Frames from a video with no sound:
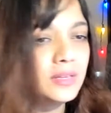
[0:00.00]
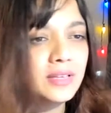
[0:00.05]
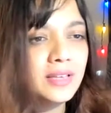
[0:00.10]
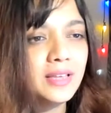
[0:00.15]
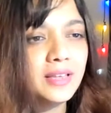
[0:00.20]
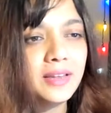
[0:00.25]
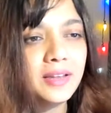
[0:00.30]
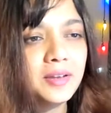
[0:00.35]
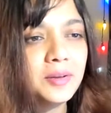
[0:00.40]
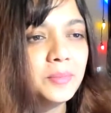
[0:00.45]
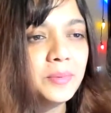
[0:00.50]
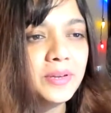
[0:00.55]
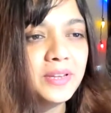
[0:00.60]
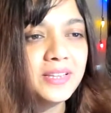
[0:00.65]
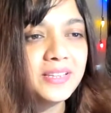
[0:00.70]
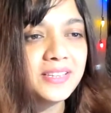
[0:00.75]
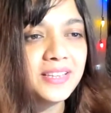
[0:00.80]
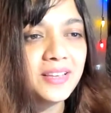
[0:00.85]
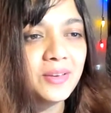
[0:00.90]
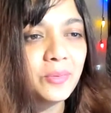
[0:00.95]
Can anybody
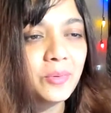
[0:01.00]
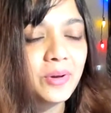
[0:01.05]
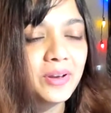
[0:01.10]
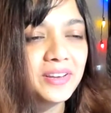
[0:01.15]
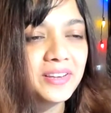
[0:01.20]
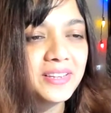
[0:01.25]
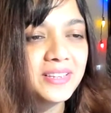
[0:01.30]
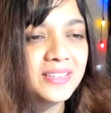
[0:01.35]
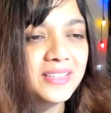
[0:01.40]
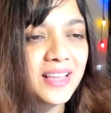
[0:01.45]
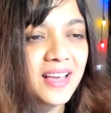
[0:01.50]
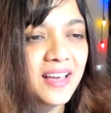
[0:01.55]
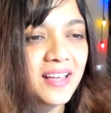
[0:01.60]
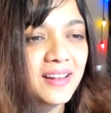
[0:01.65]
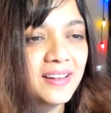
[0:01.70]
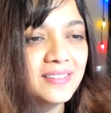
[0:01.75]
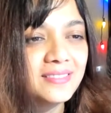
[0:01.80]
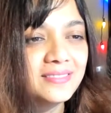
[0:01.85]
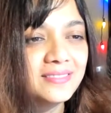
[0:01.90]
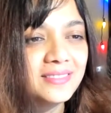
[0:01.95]
say what is that?
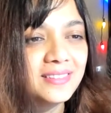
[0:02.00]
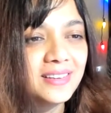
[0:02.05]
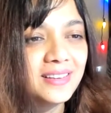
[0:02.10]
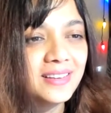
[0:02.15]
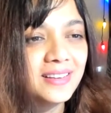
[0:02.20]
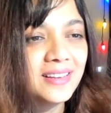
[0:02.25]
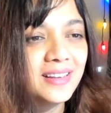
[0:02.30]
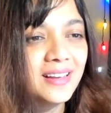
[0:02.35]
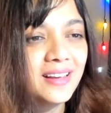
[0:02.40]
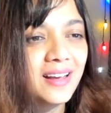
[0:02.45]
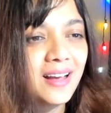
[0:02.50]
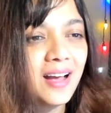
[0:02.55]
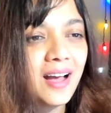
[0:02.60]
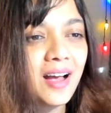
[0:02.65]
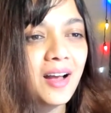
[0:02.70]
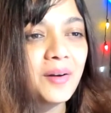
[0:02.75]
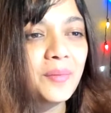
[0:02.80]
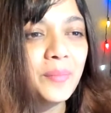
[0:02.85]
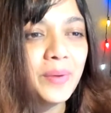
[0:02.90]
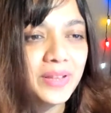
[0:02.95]

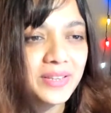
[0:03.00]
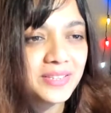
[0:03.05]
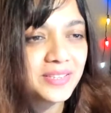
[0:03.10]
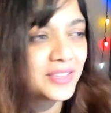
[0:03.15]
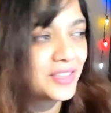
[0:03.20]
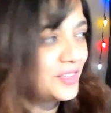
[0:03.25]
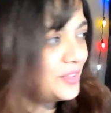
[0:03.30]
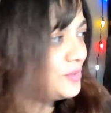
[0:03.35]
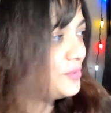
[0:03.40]
Arbesque.